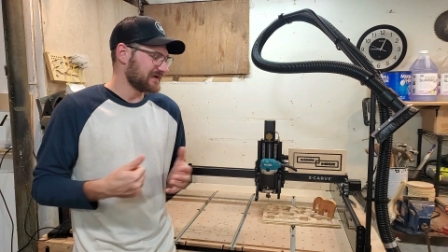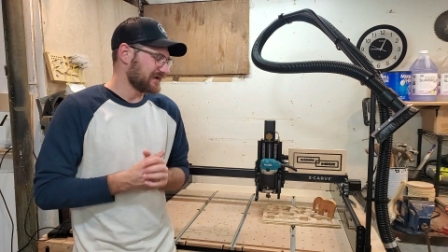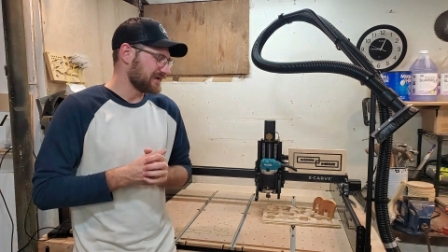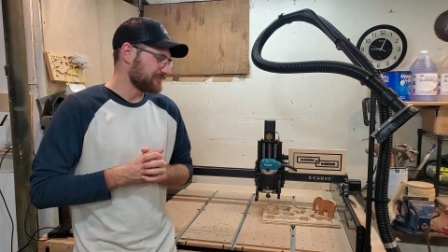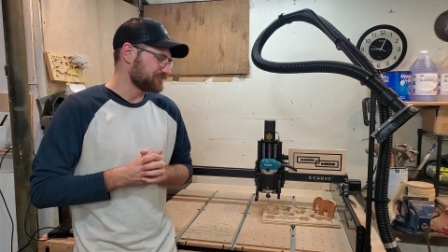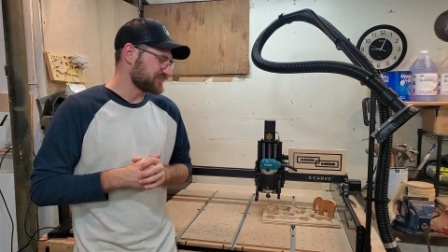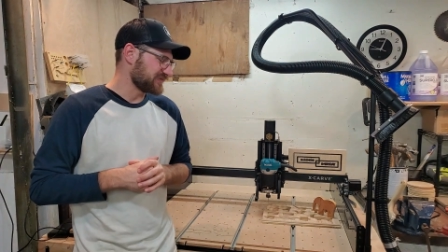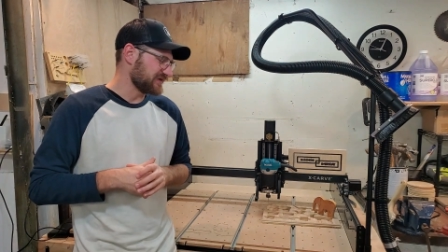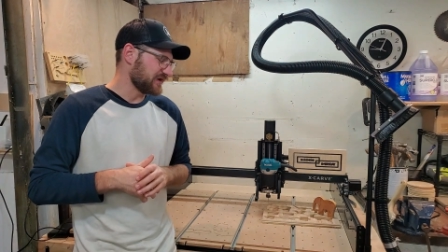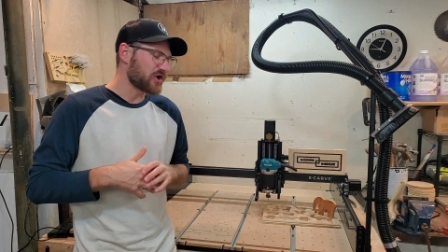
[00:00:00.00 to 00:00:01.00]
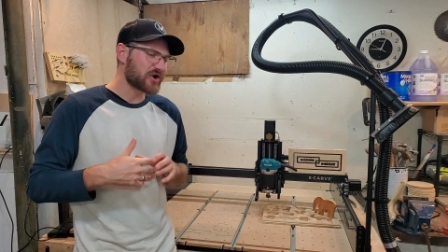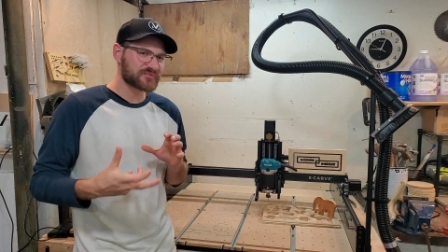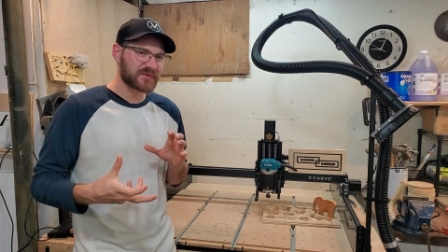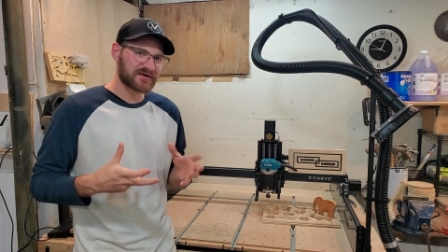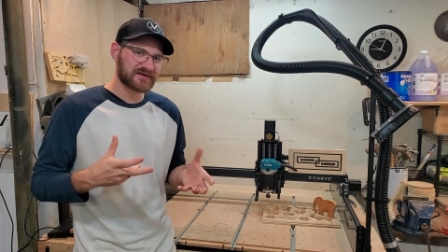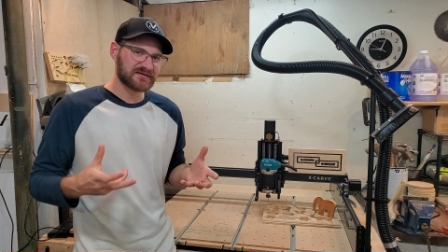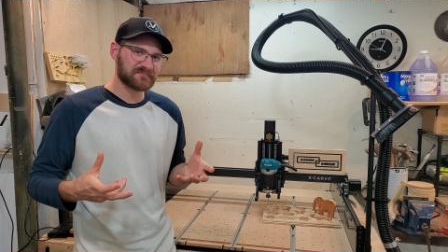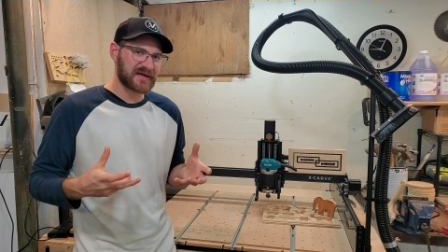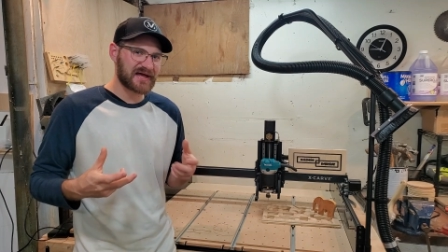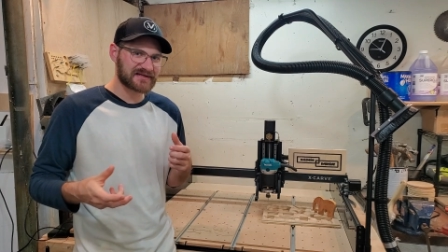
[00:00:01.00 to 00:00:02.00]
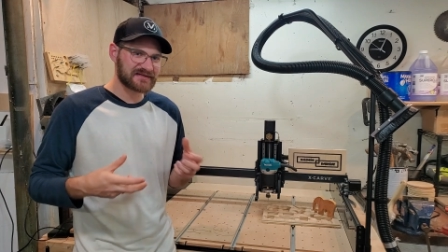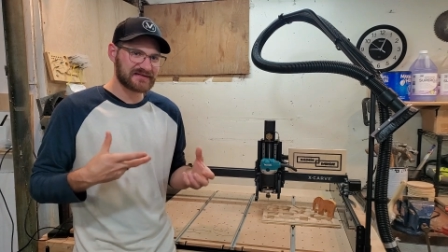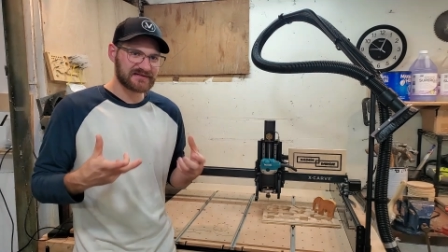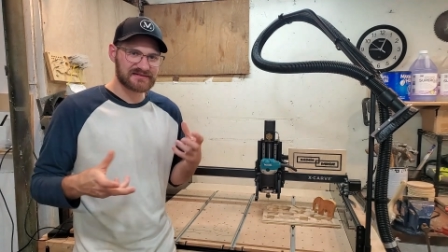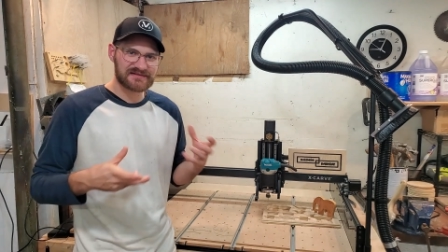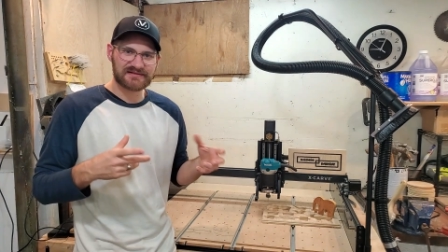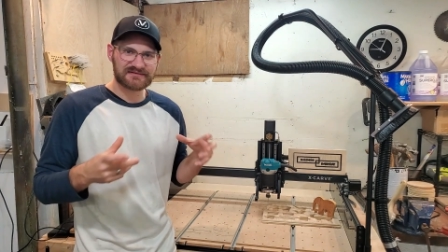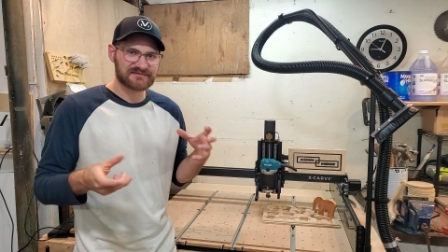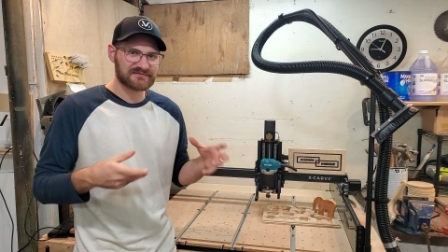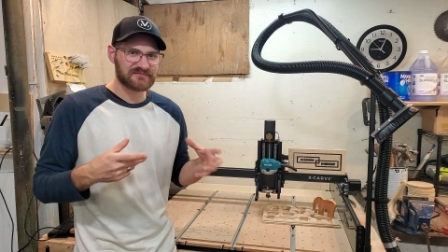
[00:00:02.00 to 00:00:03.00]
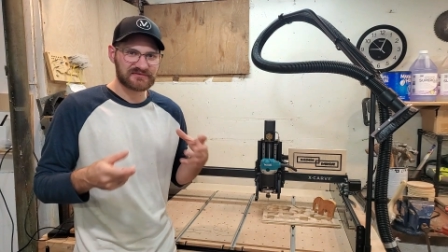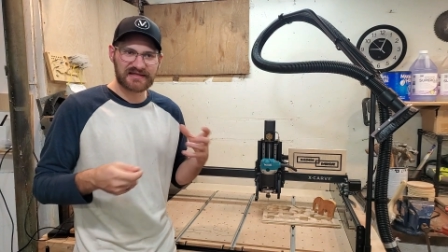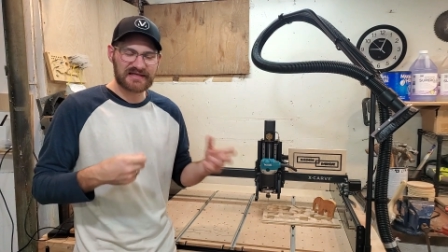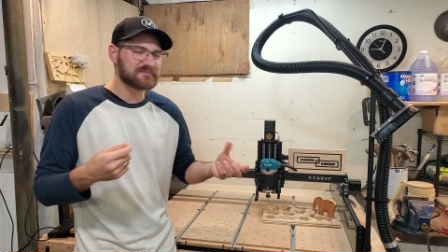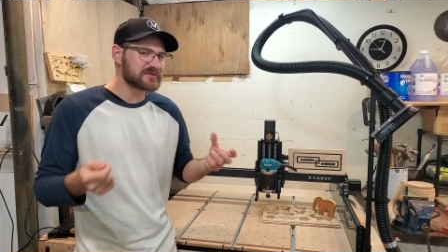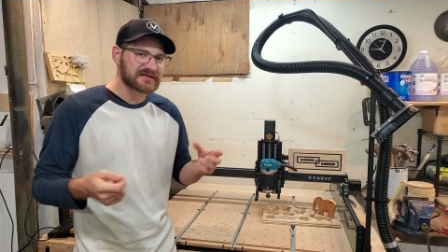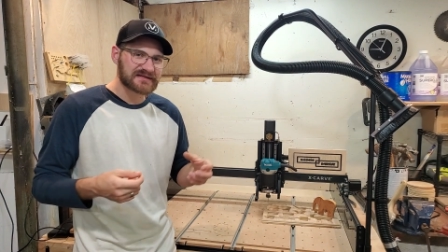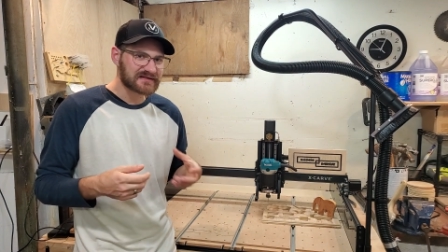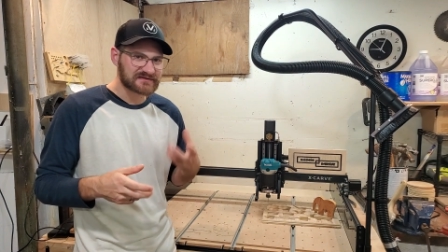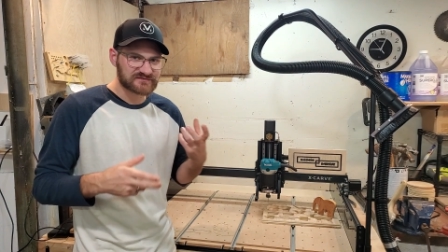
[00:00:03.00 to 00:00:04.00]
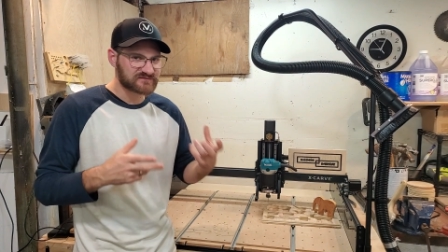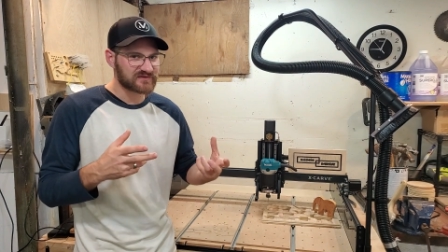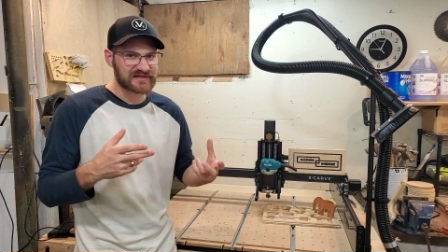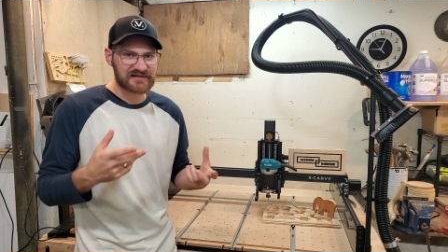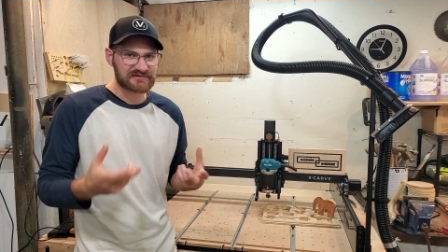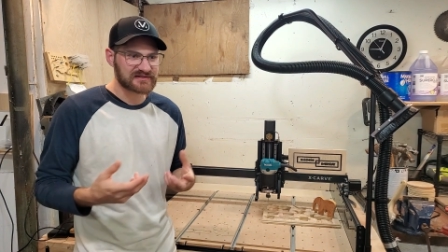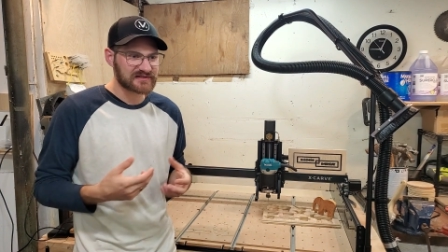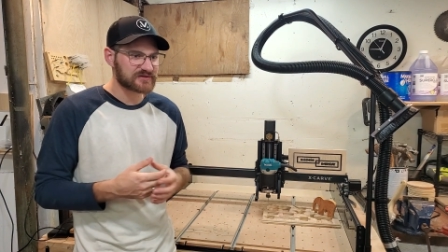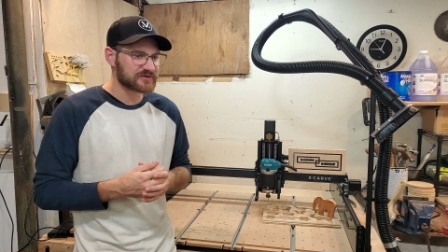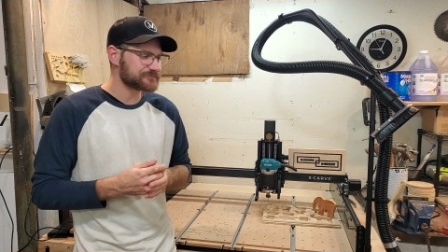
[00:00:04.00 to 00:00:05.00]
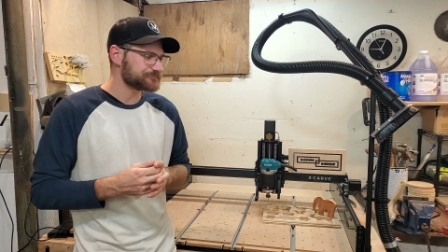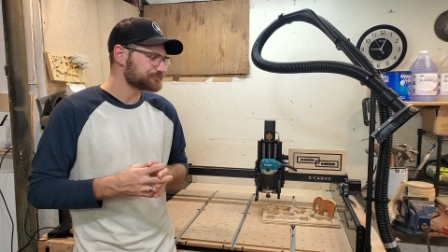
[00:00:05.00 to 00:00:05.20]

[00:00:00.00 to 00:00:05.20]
Um, the hardware baggy labeling isn't very clear.